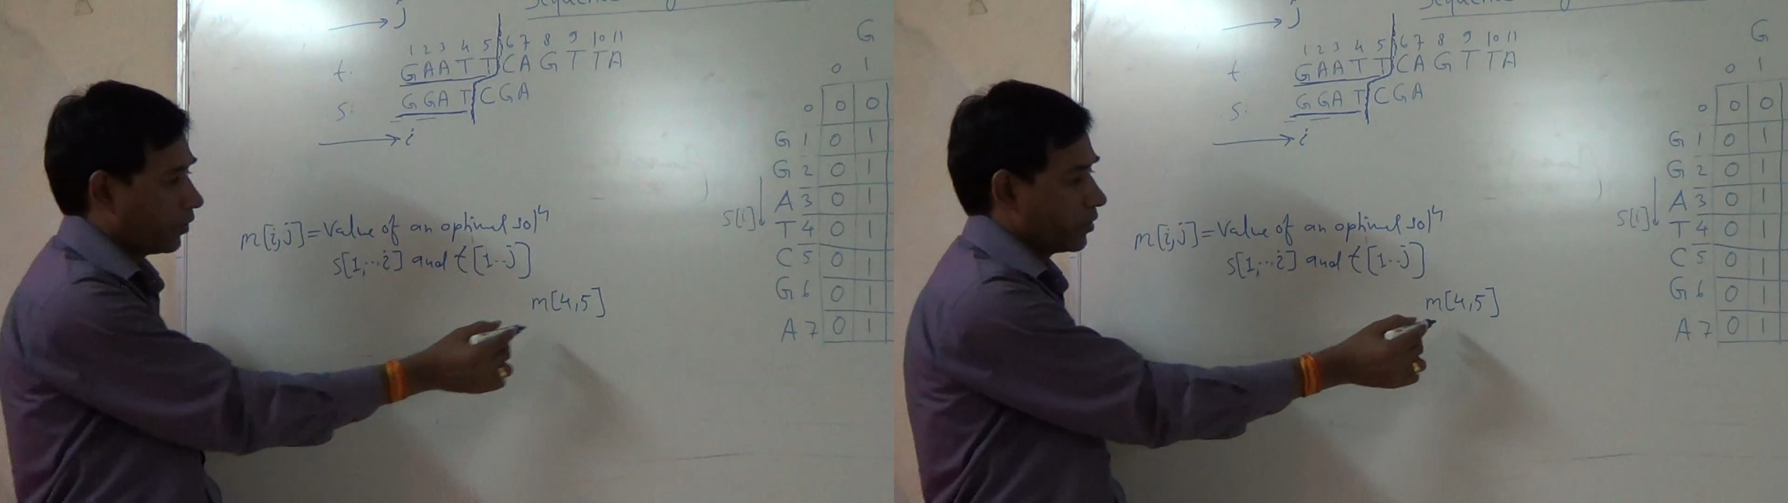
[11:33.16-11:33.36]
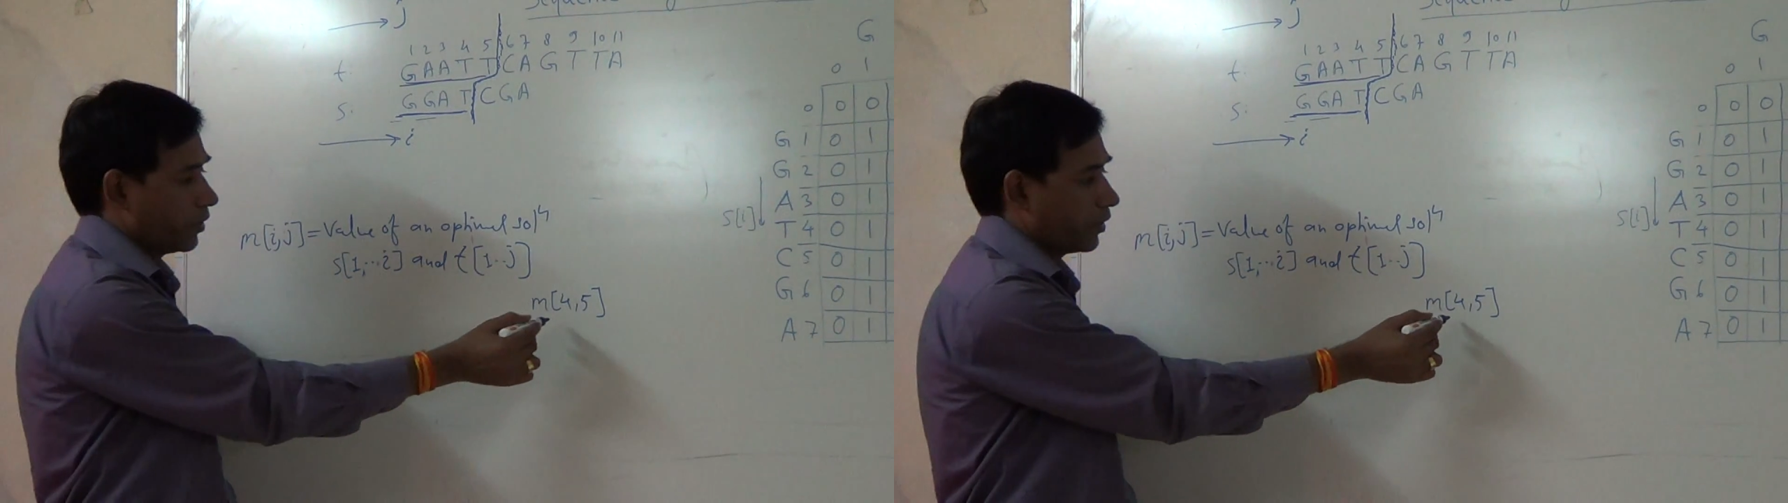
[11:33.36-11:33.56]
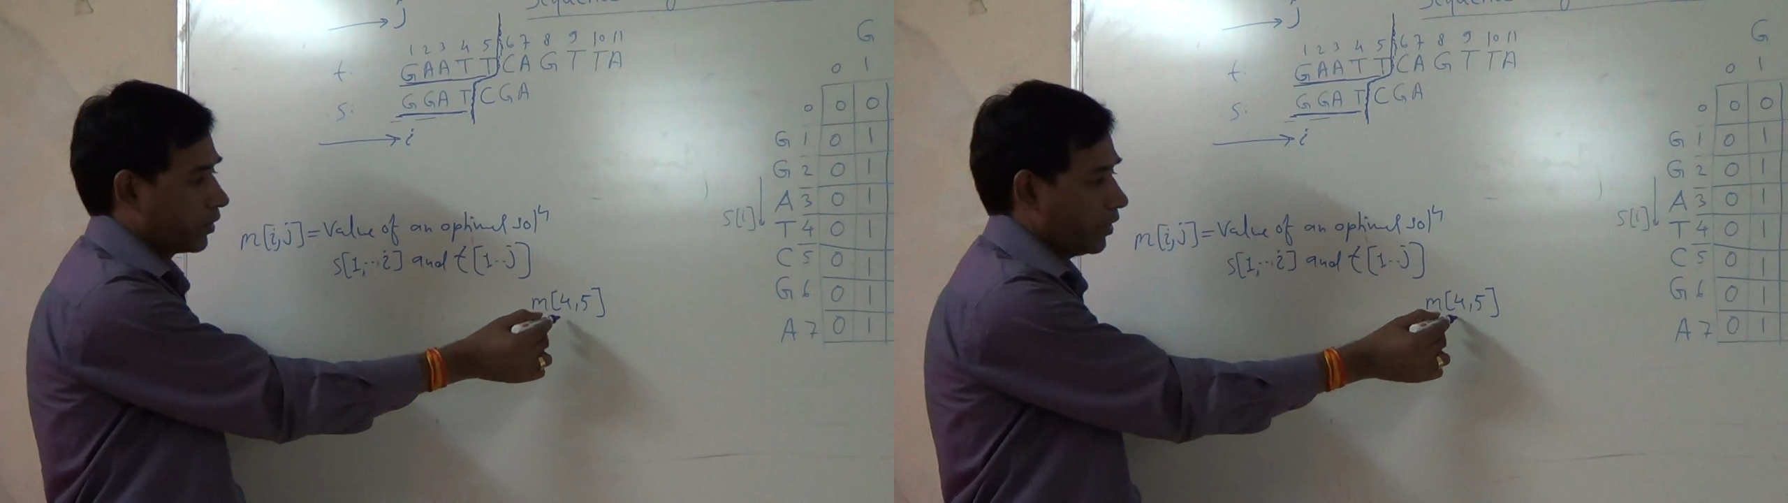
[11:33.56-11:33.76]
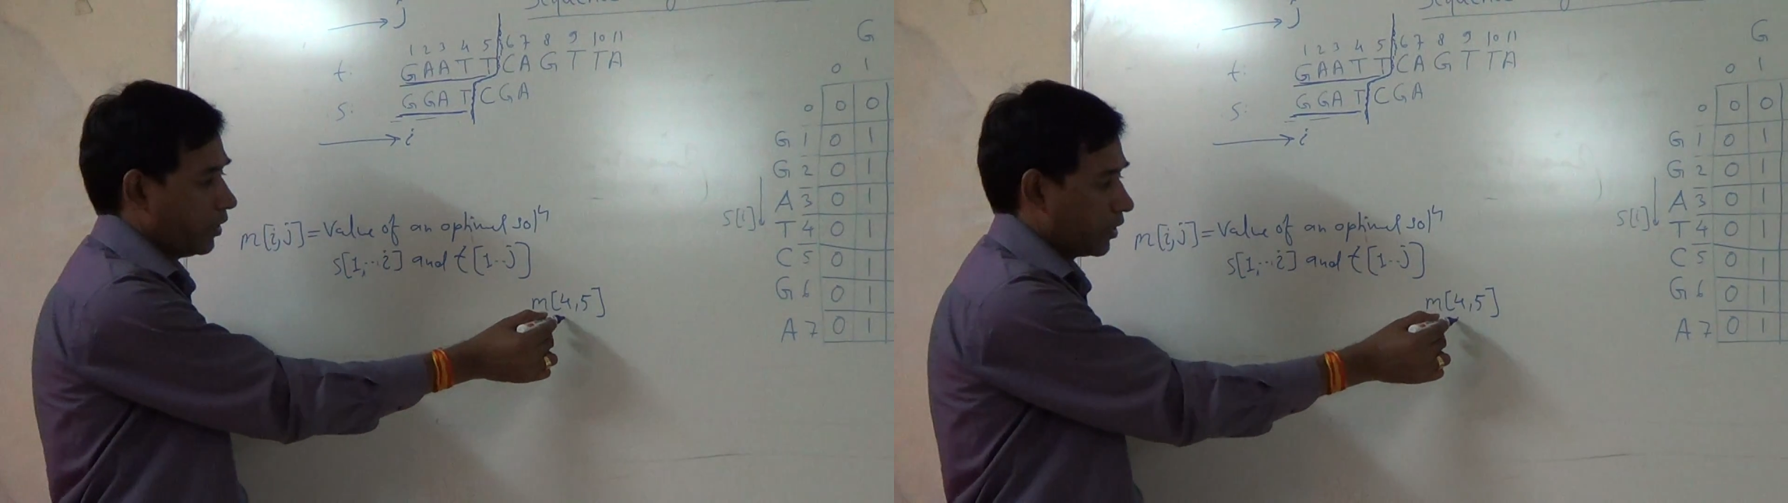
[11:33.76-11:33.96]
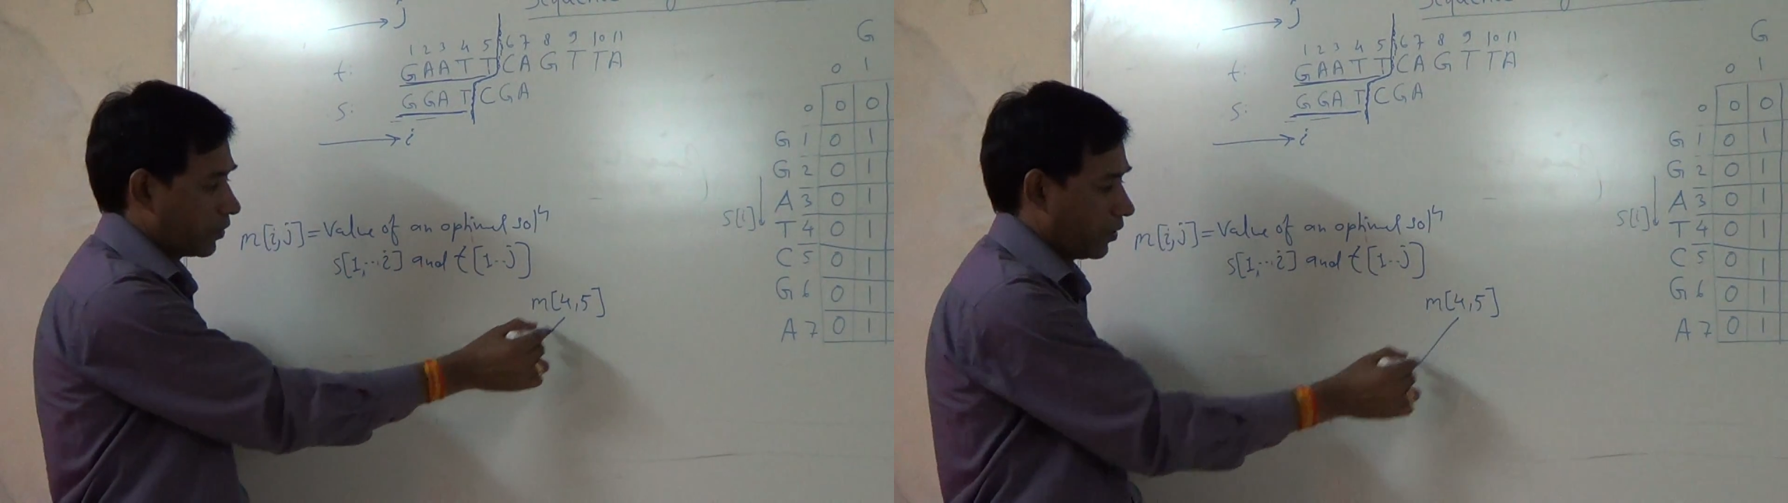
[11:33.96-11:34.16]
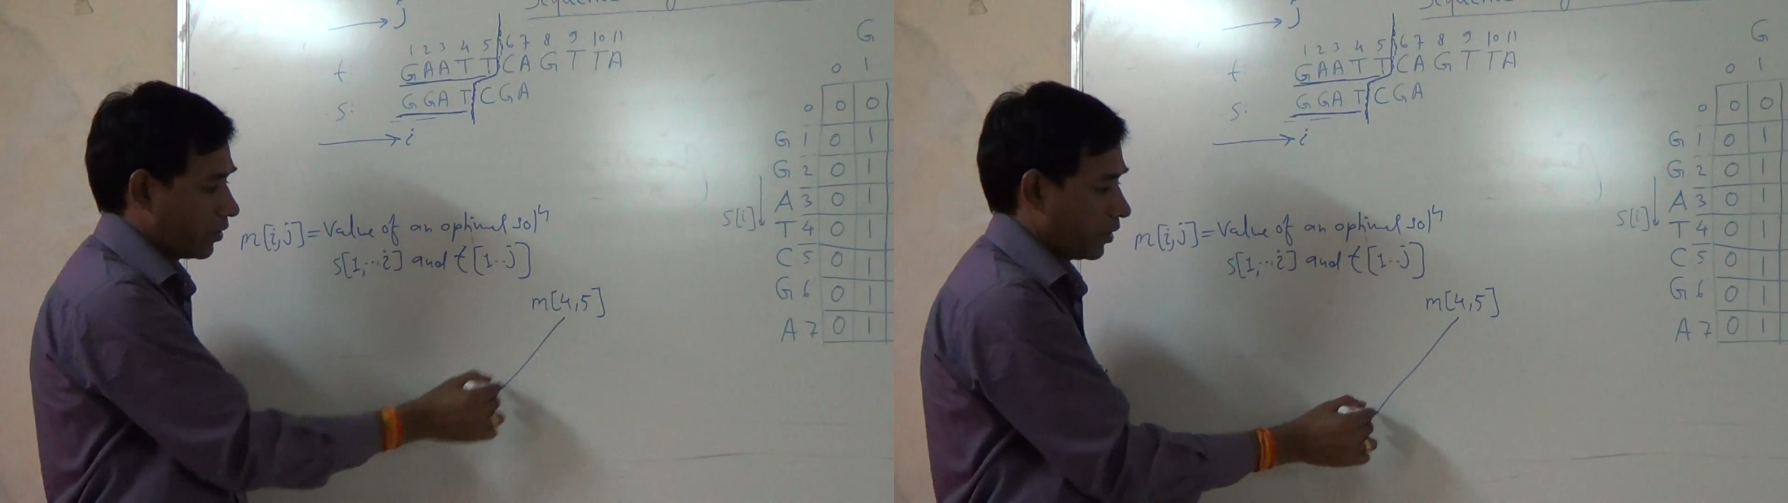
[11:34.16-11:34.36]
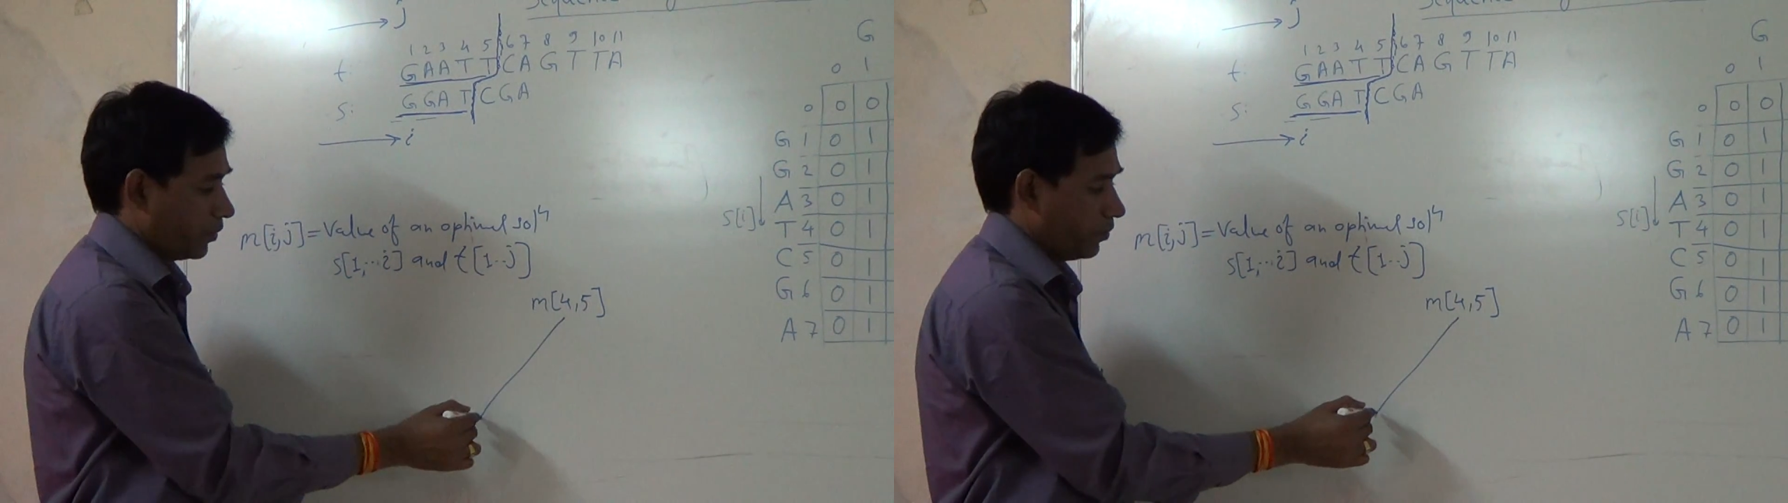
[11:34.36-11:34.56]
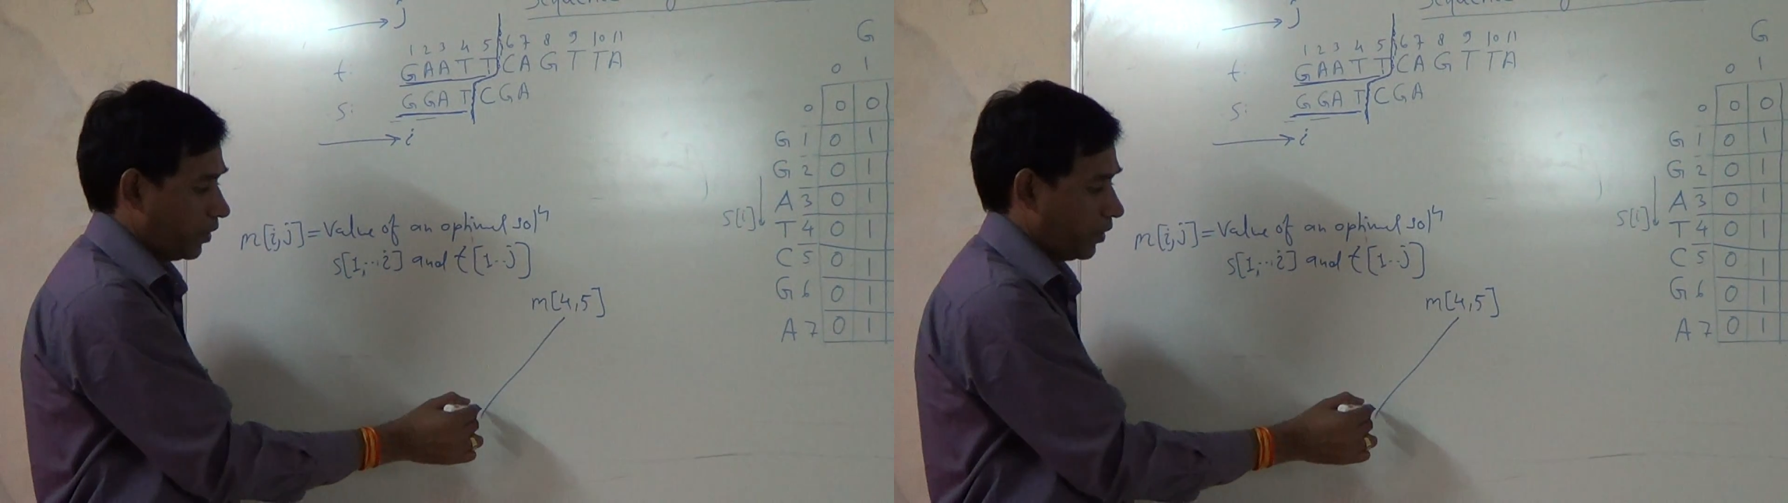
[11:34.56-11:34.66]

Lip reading: to consider 3 squares of the